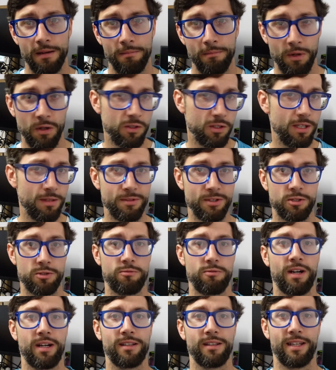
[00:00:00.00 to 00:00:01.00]
Most of them are
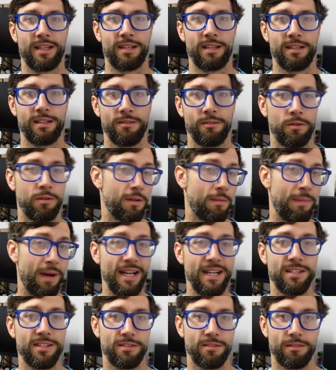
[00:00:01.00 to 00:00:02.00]
struggling, or the
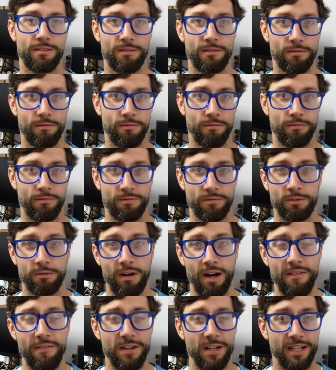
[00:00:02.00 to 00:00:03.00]
base
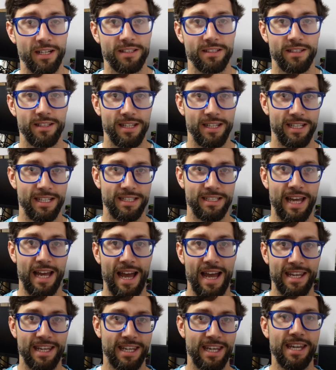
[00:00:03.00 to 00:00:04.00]
graphics is
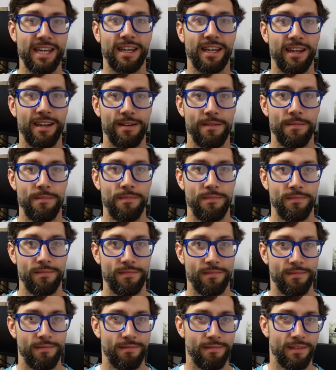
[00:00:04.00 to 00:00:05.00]
8 gig.
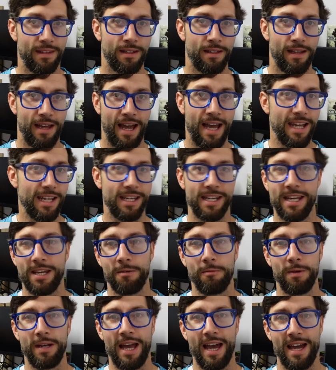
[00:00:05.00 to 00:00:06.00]
8
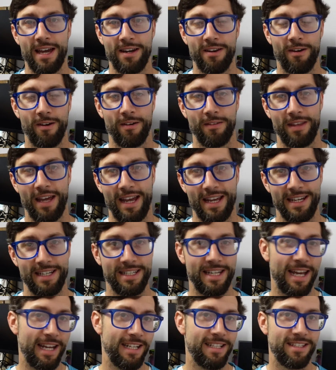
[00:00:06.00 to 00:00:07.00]
gig we had on a
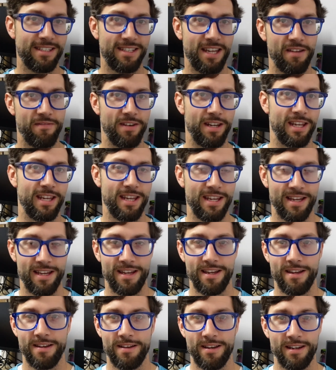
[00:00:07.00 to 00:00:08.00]
1070
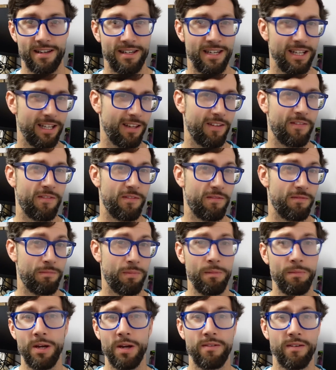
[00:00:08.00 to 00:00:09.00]

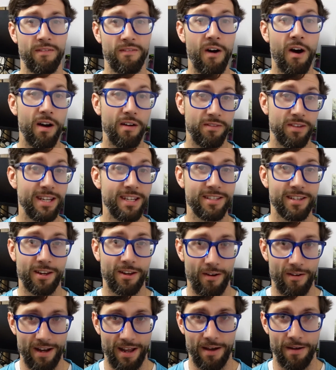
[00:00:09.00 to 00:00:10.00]
probably over 5 years
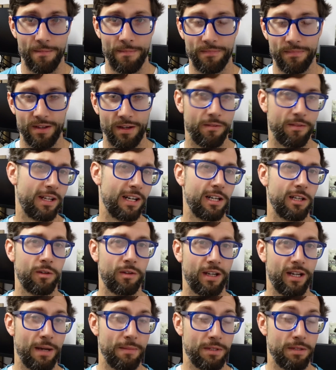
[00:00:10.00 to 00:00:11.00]
ago now. I'll need to look
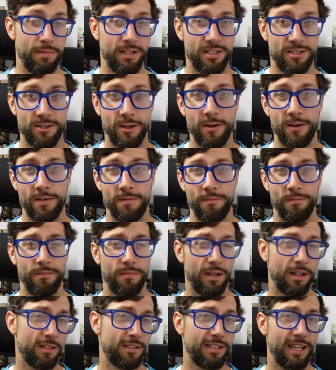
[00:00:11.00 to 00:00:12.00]
it up to be certain,
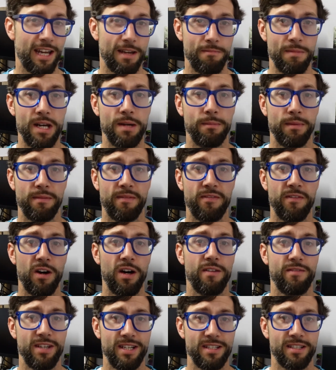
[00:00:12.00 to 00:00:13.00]
but I'd say a minimum
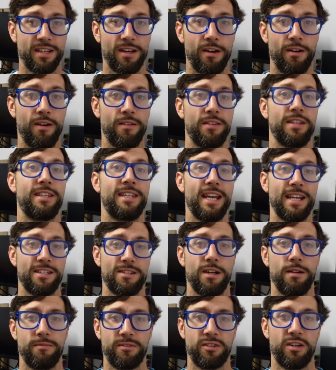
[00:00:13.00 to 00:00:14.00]
5 years ago on the
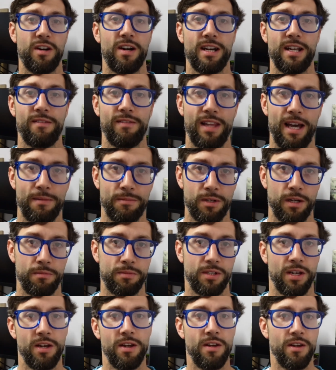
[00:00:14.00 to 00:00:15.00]
desktop variety of
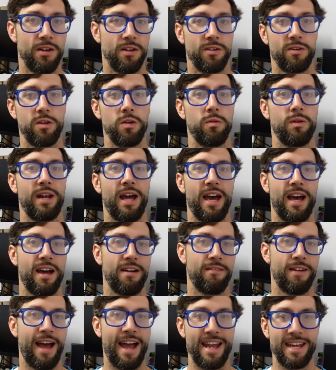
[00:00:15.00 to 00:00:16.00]
laptops, you would
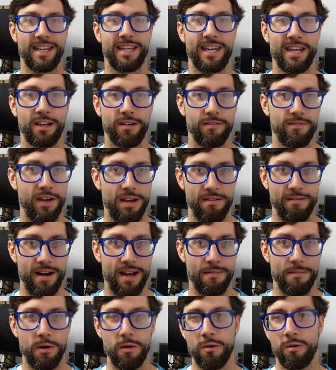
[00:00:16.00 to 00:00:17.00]
have 8 gig of
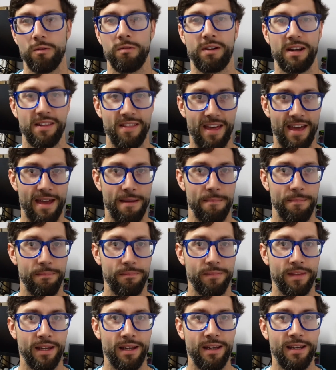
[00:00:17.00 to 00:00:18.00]
VRAM already there.
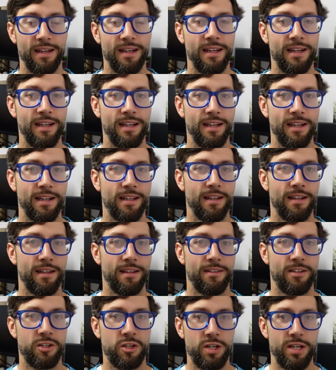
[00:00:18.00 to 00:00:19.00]

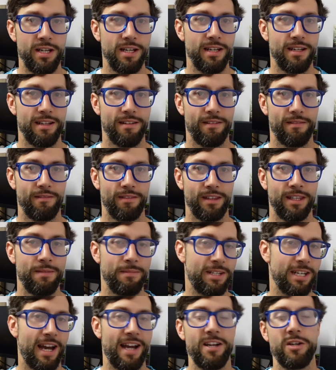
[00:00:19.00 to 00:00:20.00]
The sheer
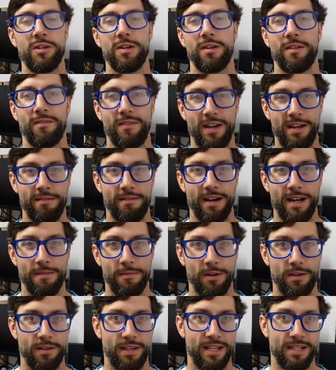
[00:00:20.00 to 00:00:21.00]
limitation on VRAM
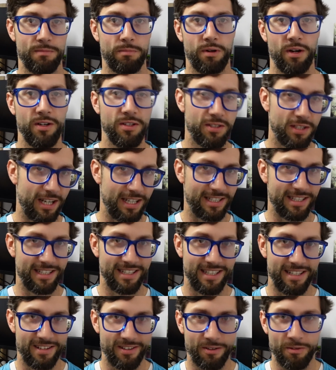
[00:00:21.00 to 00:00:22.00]
on these processors
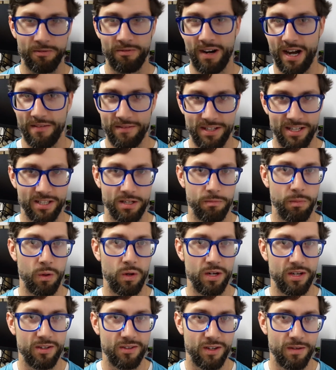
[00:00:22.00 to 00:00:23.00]
is rather
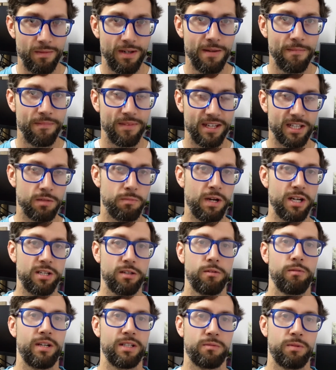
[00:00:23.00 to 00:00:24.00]
disappointing to me,
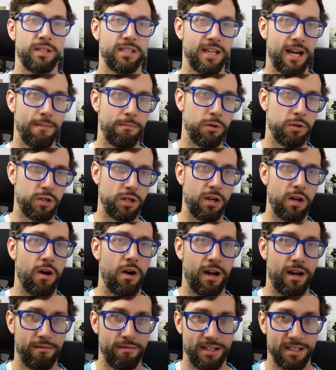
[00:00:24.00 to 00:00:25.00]
especially once we start pushing
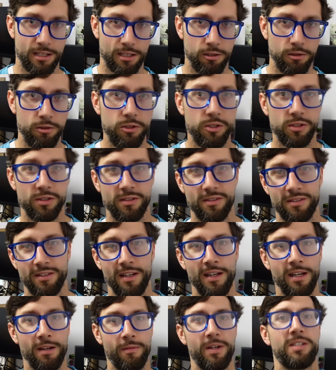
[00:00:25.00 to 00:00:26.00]
higher resolutions.
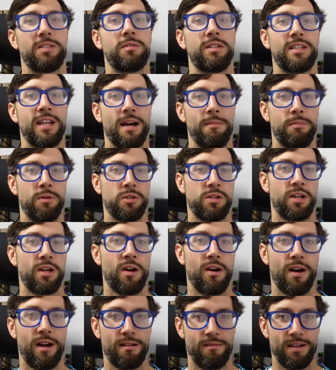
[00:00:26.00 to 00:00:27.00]
Once we start pushing
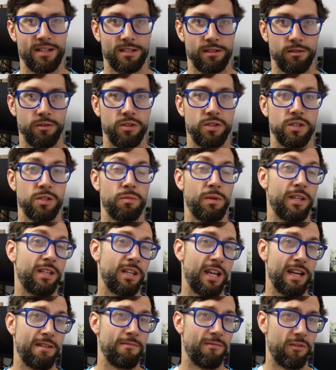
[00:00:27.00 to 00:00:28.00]
higher resolutions, we're
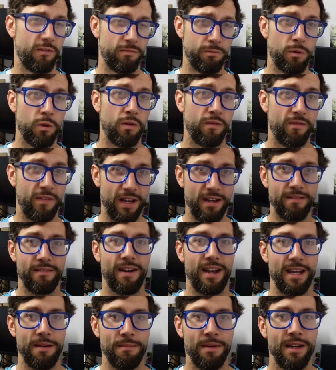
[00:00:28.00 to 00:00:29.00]
doing more
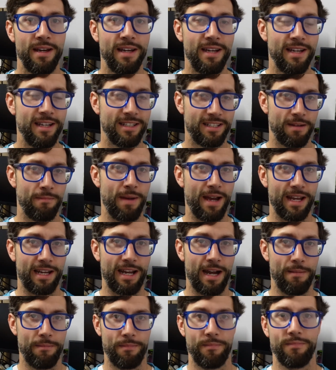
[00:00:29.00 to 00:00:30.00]
VRAM to make
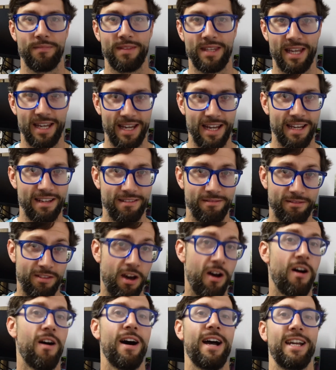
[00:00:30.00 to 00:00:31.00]
up the
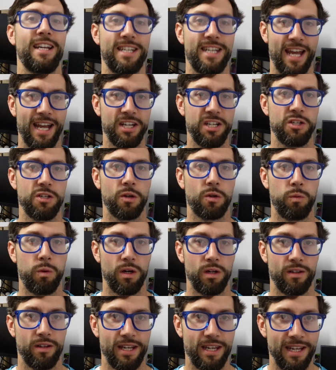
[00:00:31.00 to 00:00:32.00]
higher texture
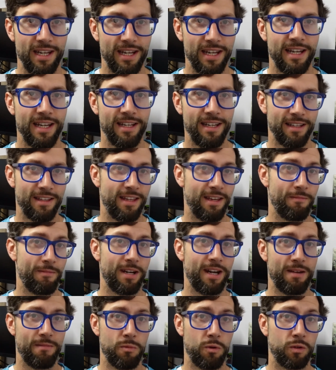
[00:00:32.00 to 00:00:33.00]
quality, then we
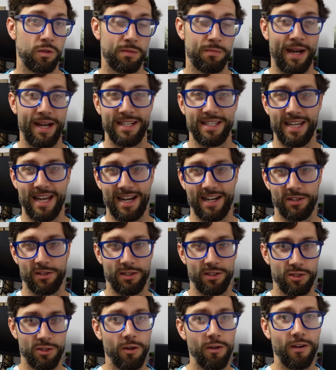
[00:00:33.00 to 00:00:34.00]
need more space to
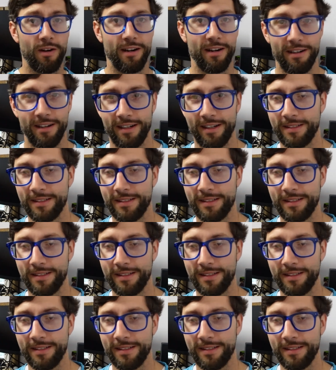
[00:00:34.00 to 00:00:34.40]
actually store it.